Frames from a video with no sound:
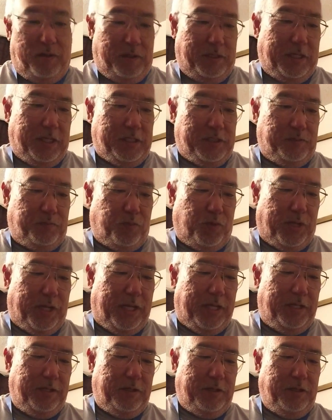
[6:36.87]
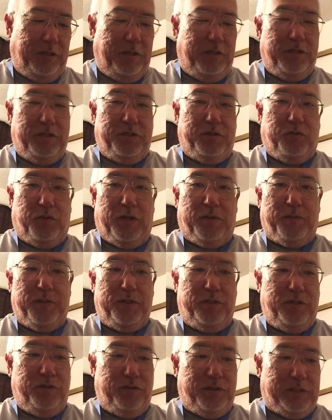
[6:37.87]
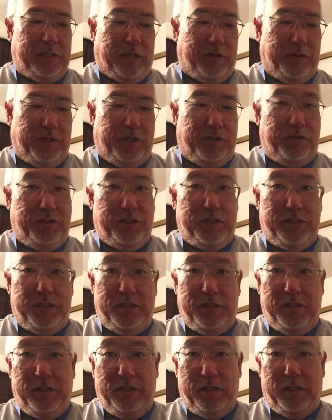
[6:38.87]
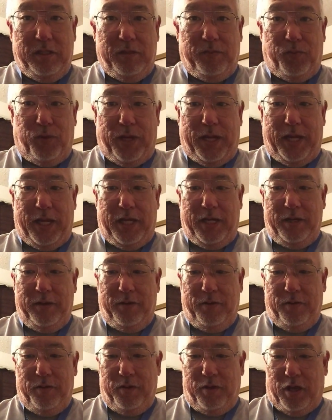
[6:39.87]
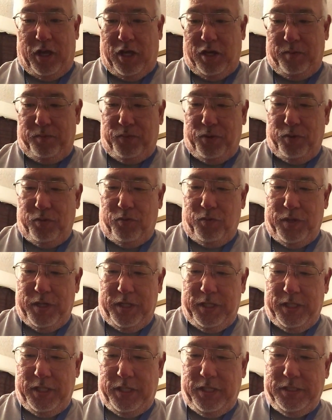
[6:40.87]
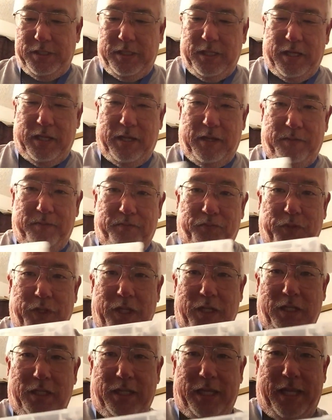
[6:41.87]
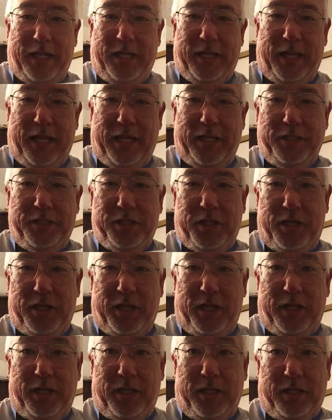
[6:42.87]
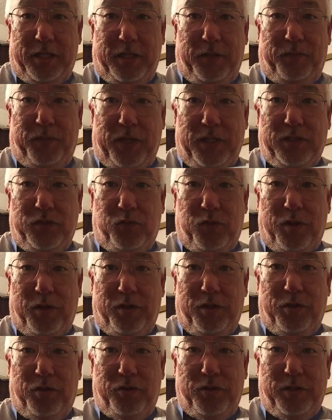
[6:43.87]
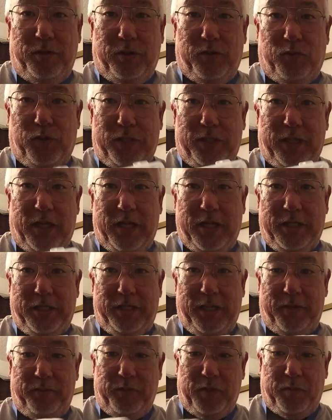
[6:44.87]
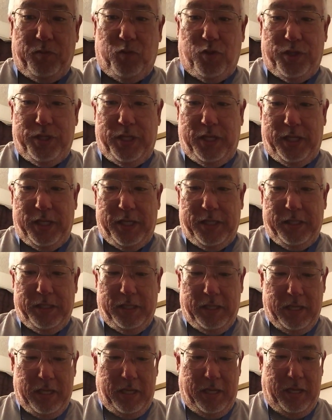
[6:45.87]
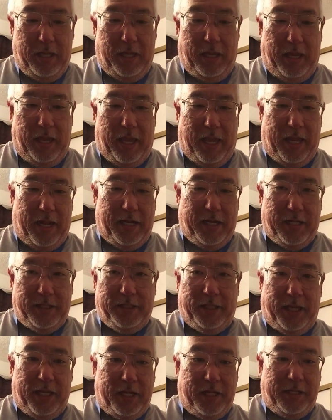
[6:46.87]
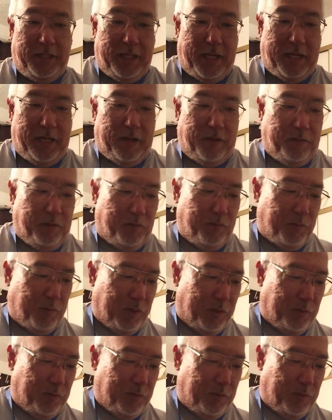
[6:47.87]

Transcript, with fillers: test braid. So what I'm going to do is I'm going to use the braid. I'm going to put one of these lead eggs on it. Depends where I go and what kind of depth I'm working in. And on the end of that, I'm